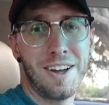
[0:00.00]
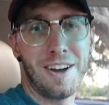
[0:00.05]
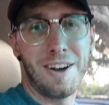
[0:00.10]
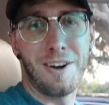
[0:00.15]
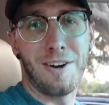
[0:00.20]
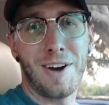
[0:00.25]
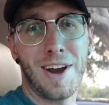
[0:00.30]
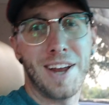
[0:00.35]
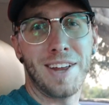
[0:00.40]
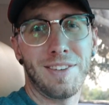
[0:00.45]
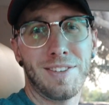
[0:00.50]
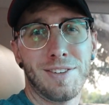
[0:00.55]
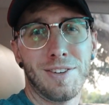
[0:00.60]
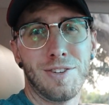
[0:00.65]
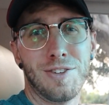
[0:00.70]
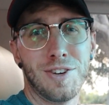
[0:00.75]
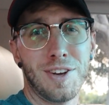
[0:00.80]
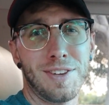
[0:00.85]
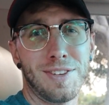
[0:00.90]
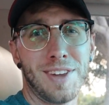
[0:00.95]
Alright, and so
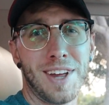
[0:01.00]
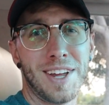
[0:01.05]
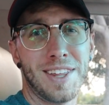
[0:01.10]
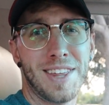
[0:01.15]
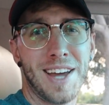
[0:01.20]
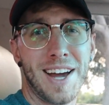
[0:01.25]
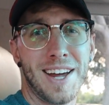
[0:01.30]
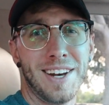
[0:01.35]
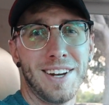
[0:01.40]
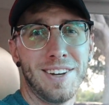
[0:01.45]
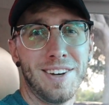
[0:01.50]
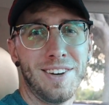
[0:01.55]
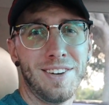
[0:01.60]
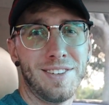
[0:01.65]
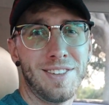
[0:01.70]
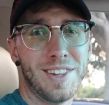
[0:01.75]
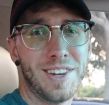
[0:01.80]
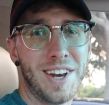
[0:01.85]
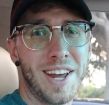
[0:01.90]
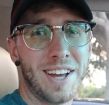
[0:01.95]
just like that, it
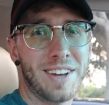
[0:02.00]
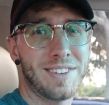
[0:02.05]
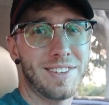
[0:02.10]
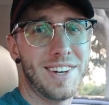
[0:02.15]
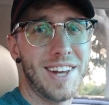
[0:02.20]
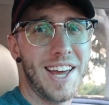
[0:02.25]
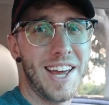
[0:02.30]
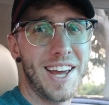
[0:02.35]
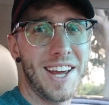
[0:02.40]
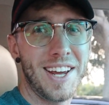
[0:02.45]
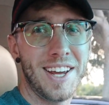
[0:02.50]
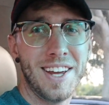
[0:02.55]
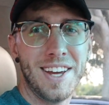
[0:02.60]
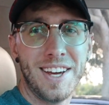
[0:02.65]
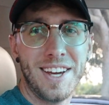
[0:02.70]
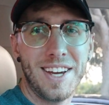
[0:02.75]
is the next day.